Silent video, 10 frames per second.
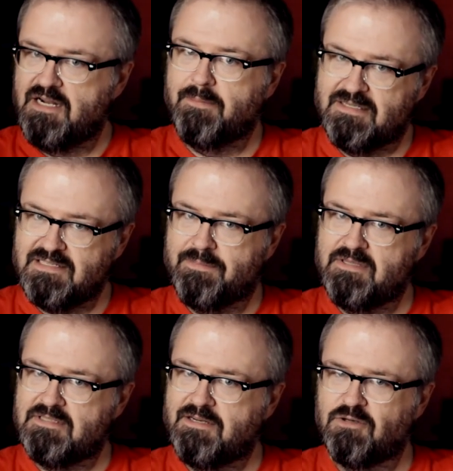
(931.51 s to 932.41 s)
it up on top of
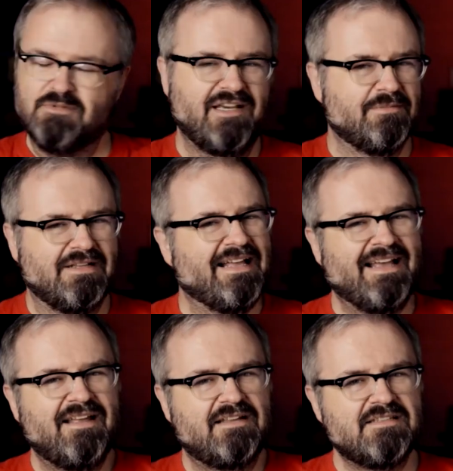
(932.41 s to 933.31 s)
the dining room table.
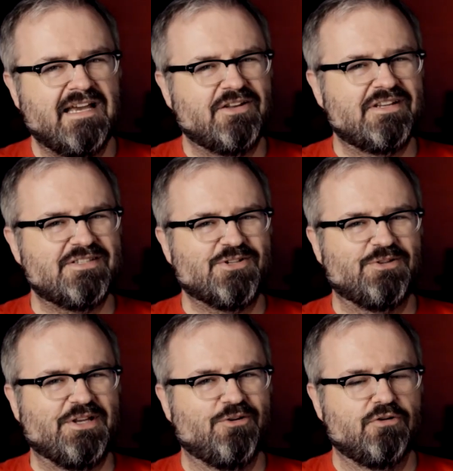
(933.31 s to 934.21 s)
That's not going to
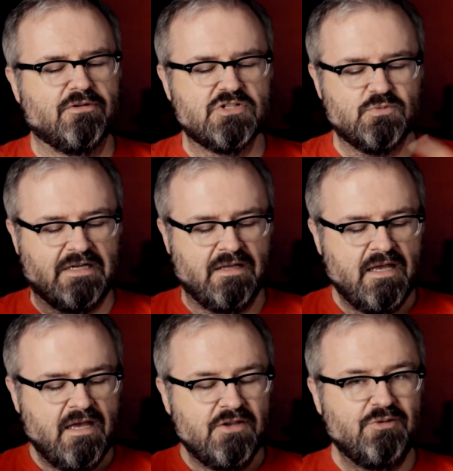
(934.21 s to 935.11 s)
necessarily go over as well.
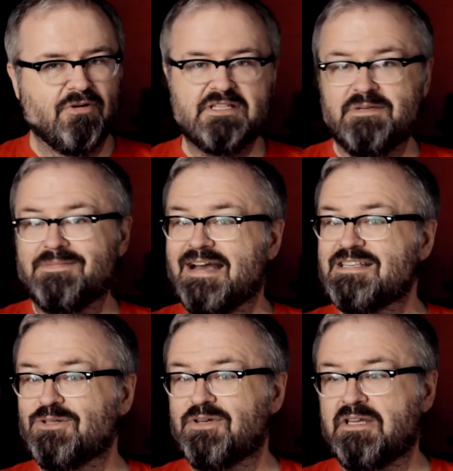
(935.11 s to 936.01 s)
You bring some
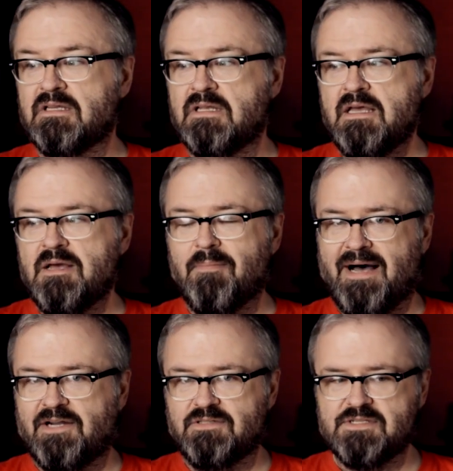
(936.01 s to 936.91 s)
nice looking
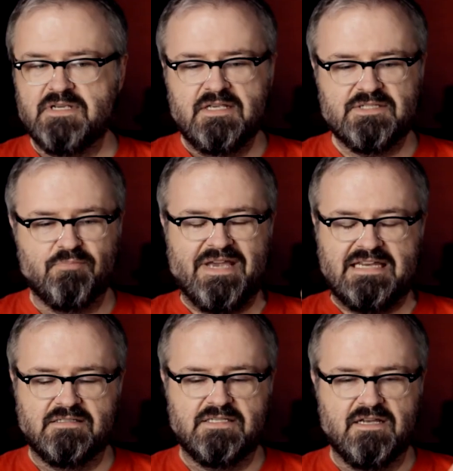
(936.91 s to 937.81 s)
models, some
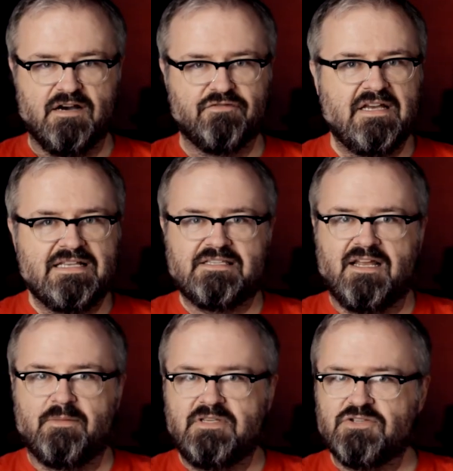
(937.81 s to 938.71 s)
painted stuff,
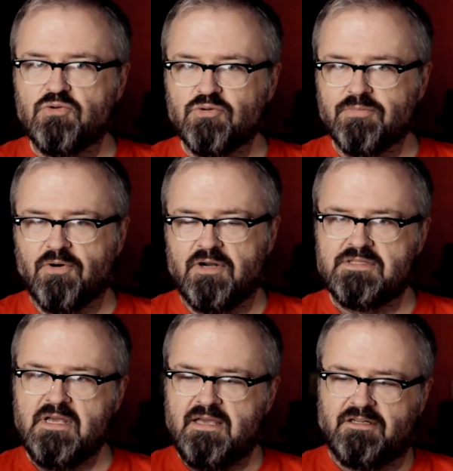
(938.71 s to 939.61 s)
set up these cool
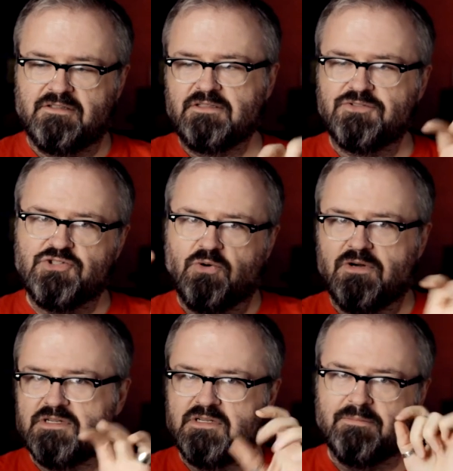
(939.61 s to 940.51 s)
boards and all the little
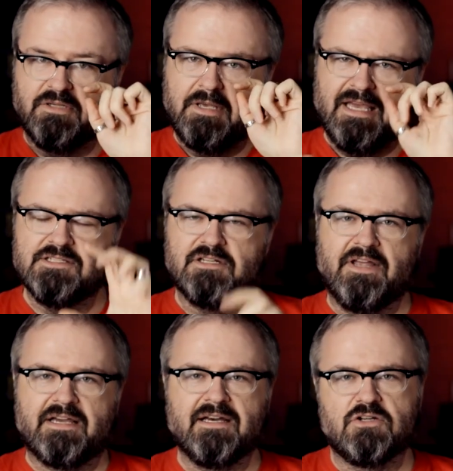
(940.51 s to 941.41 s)
doors and the bulkheads and all
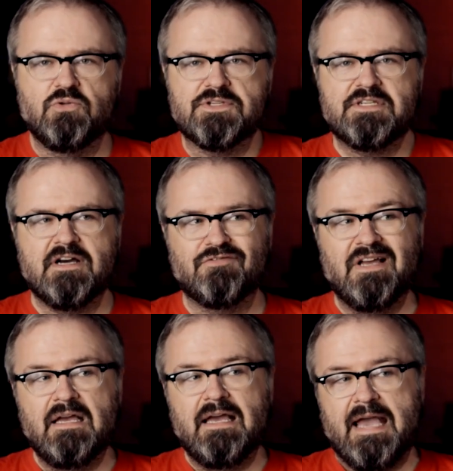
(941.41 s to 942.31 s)
that kind of cool stuff.
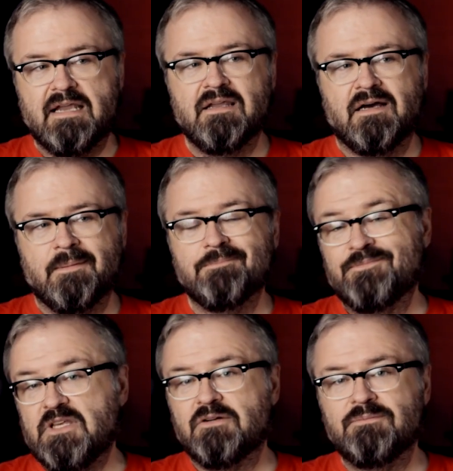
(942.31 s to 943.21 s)
And, um,
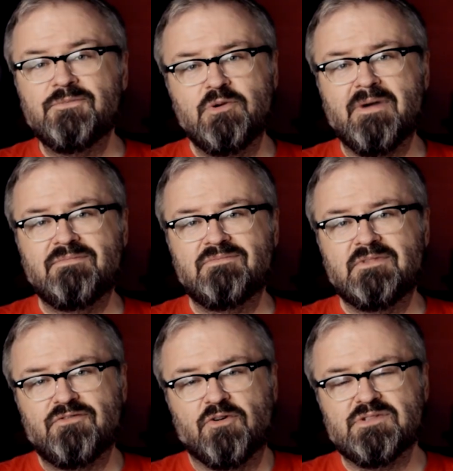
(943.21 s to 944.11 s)
you know, you might
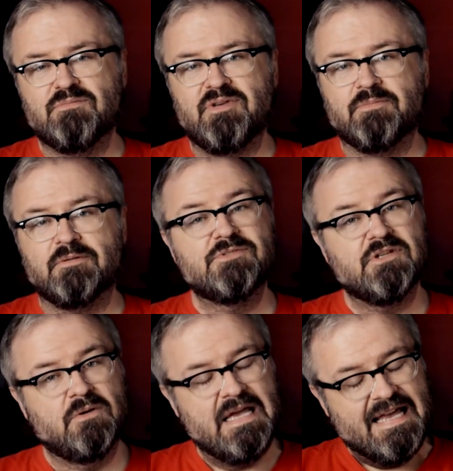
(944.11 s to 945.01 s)
convert some people.
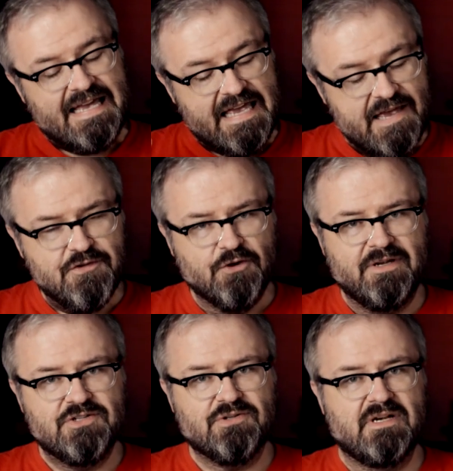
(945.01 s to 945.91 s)
So if you're
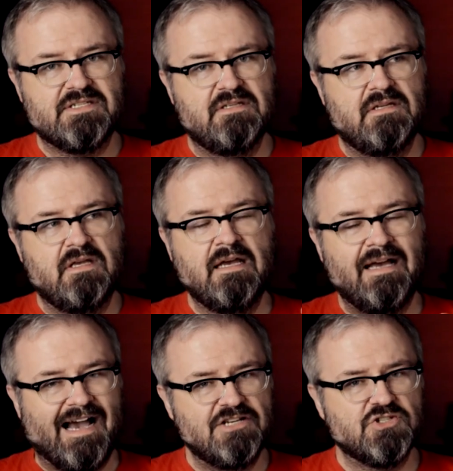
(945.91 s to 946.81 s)
interested,
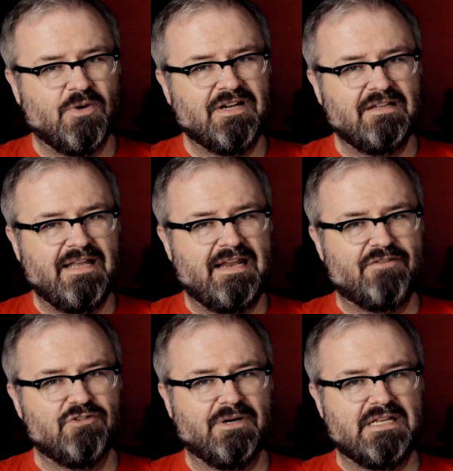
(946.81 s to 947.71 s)
I just wanted to let
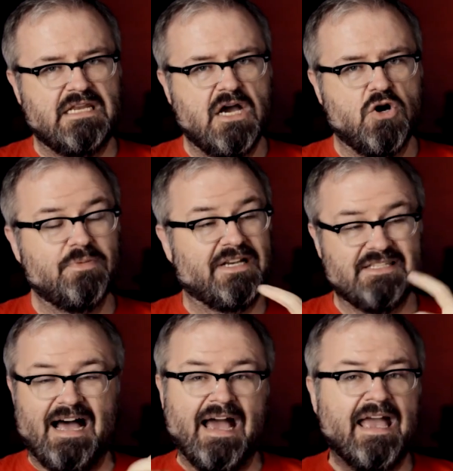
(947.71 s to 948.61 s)
everybody know because
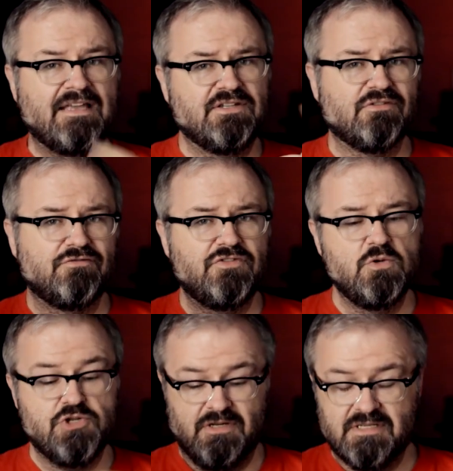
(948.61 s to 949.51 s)
I had
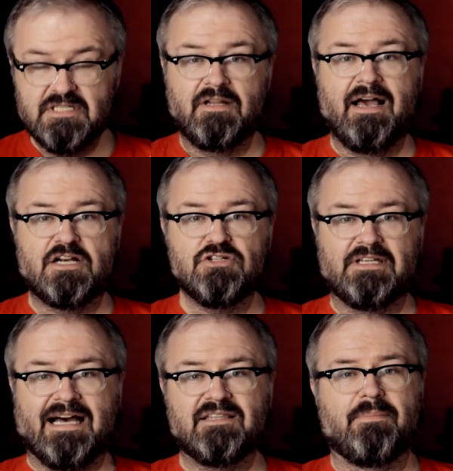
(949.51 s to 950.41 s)
confusion until I actually
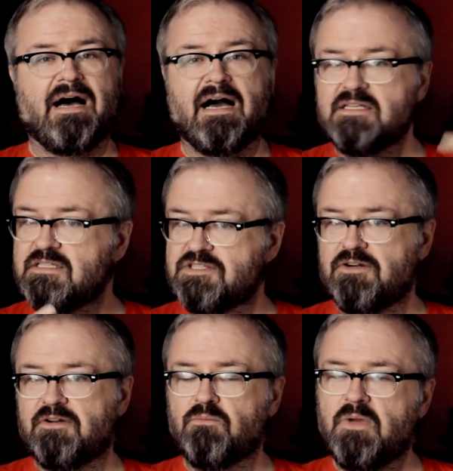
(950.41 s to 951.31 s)
got the box and
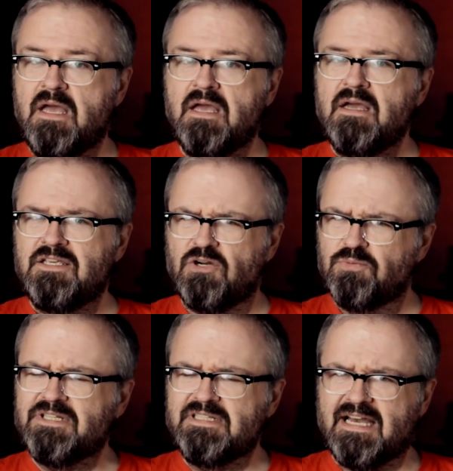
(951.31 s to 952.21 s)
started, you know,
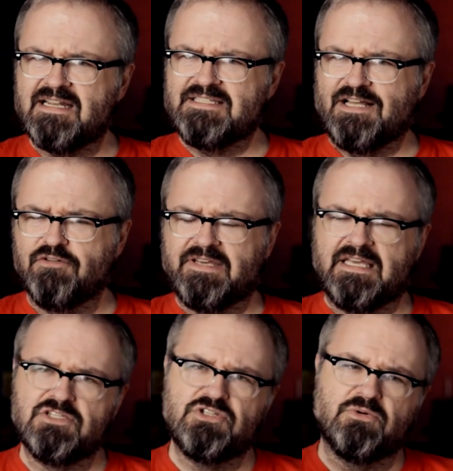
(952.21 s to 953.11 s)
really kind of delving
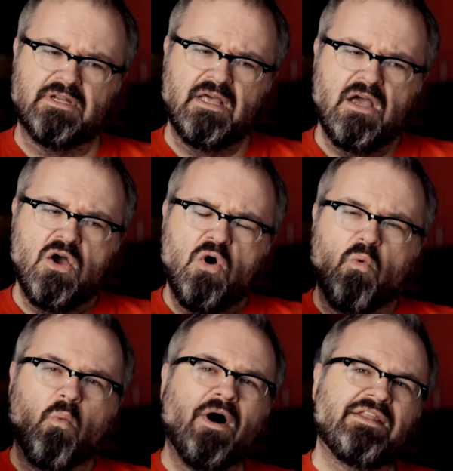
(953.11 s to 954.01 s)
into it
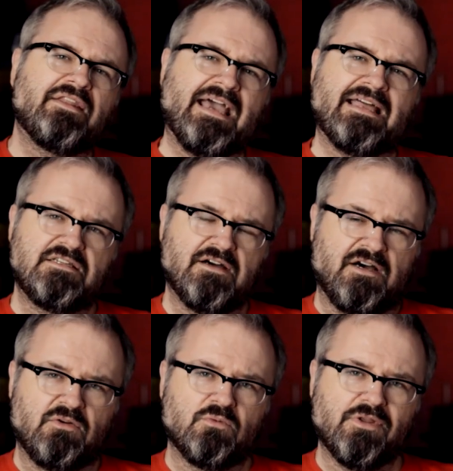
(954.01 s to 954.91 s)
what they had
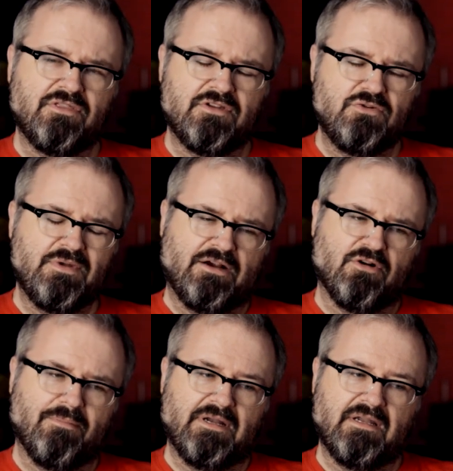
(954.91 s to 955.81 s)
done with the new
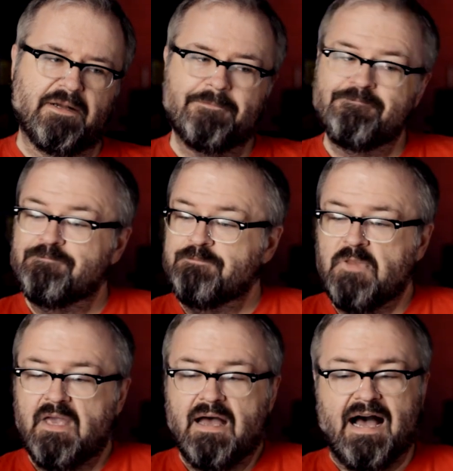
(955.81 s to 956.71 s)
Necromunda.
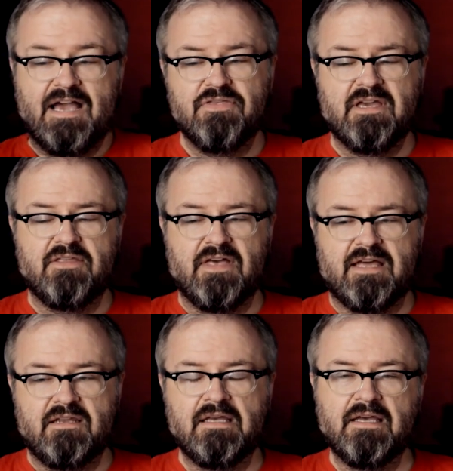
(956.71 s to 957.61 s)
I think
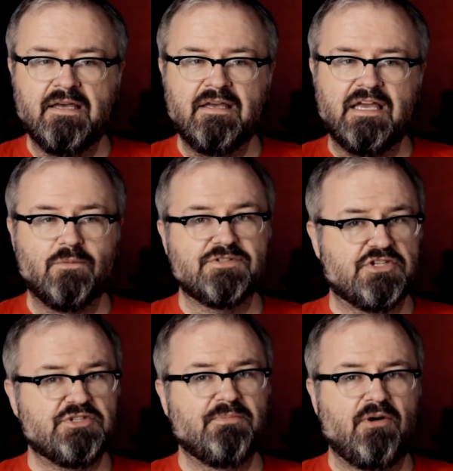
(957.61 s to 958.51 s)
that it was a
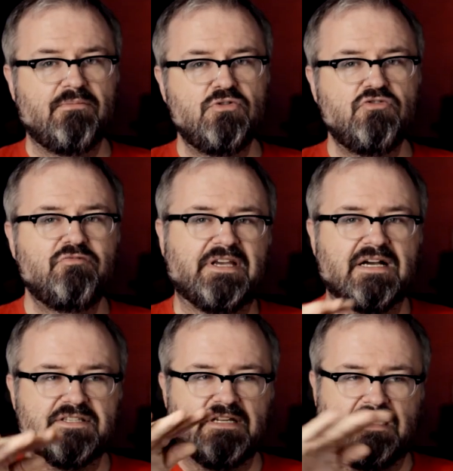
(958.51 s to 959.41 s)
smart move
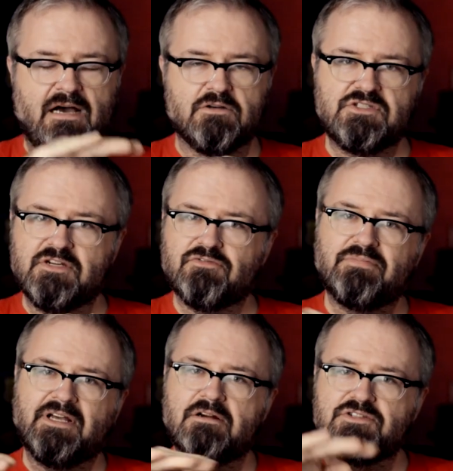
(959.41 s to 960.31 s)
because it allows different
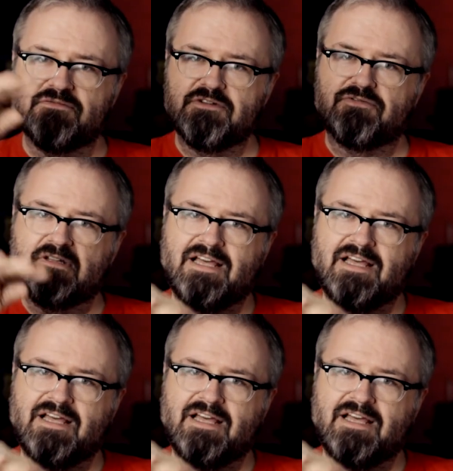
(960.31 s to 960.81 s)
players of different